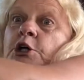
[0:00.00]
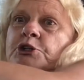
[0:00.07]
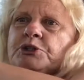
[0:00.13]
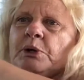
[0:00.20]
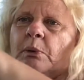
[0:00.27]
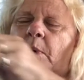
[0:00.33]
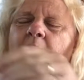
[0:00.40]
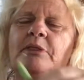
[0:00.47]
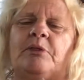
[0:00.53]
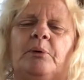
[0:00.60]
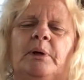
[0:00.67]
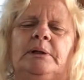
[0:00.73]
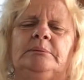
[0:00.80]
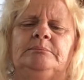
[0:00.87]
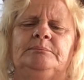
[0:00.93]
So I
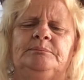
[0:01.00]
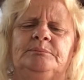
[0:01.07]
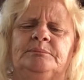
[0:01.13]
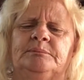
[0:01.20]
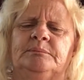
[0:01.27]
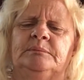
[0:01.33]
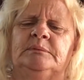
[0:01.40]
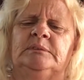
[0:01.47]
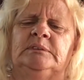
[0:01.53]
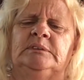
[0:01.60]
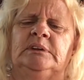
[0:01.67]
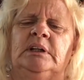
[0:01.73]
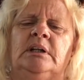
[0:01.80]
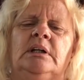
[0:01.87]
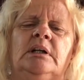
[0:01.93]
thought,
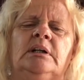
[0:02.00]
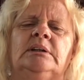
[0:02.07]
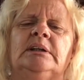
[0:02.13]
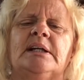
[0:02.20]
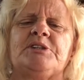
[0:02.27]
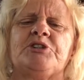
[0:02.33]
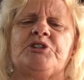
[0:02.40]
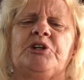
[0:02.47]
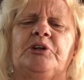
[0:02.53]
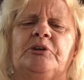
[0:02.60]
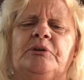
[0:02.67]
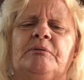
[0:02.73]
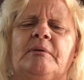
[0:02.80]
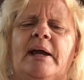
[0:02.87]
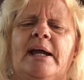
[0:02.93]
let's
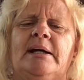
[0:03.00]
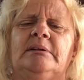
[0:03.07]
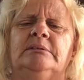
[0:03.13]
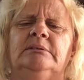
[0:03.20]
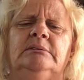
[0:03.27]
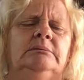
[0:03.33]
turn around